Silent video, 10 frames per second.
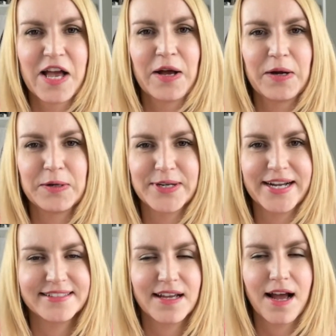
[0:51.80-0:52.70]
All
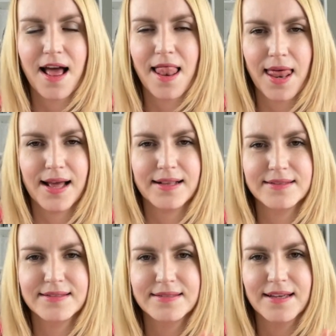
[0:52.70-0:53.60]
right,
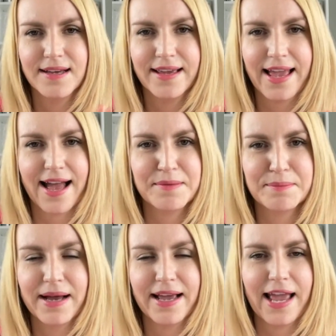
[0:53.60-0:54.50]
let's get
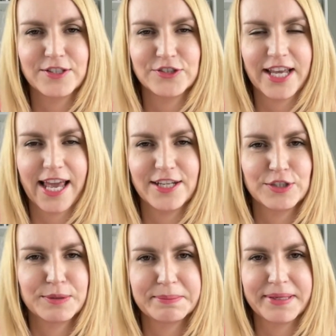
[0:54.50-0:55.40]
my
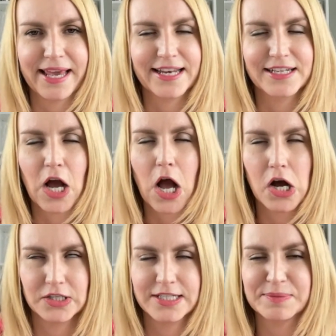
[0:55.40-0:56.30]
education begin
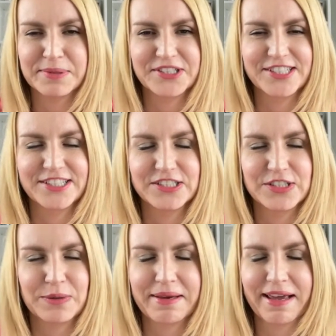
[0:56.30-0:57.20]
on this particular
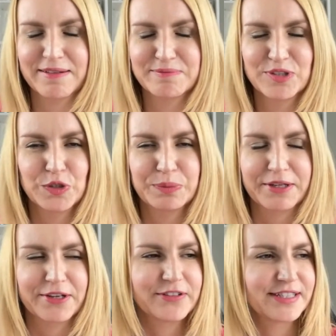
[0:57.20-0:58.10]
topic. Super
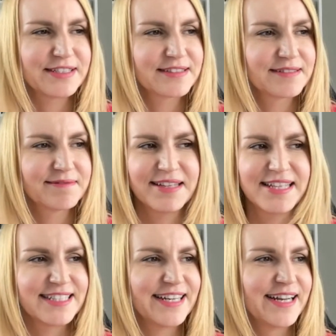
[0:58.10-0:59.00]
curious.
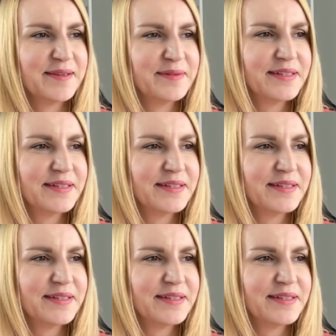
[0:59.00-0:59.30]
Let's hit it.